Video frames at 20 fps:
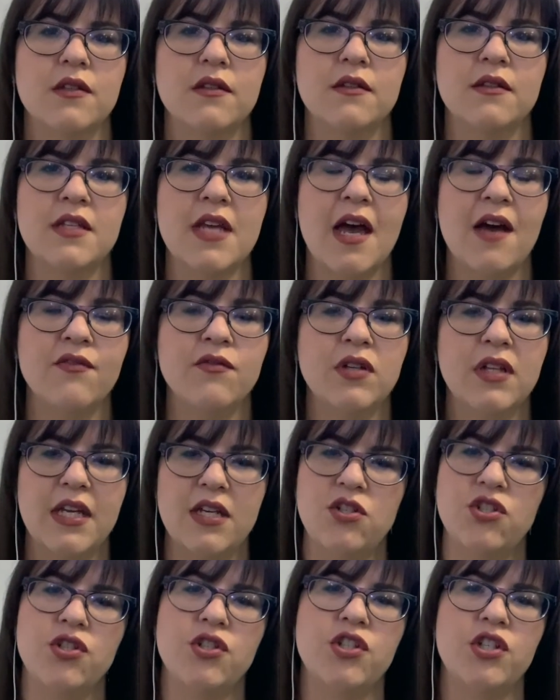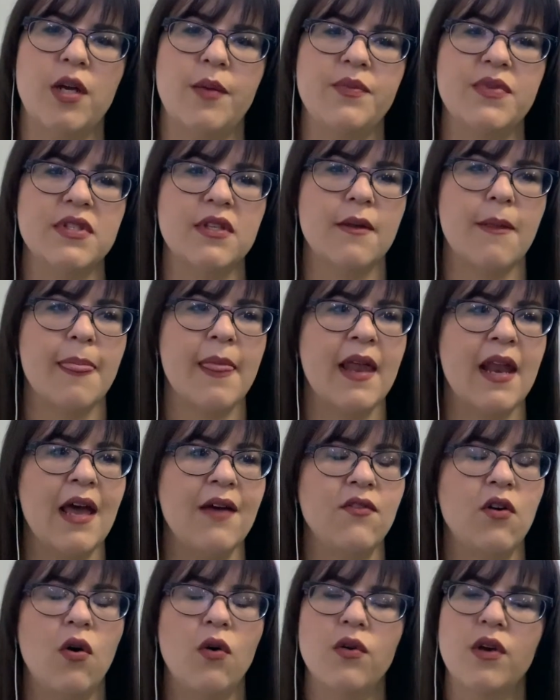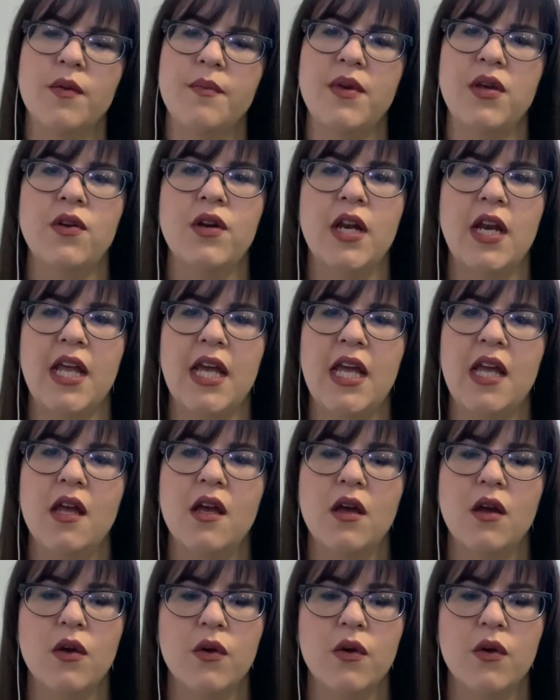To have relationships and have a whole community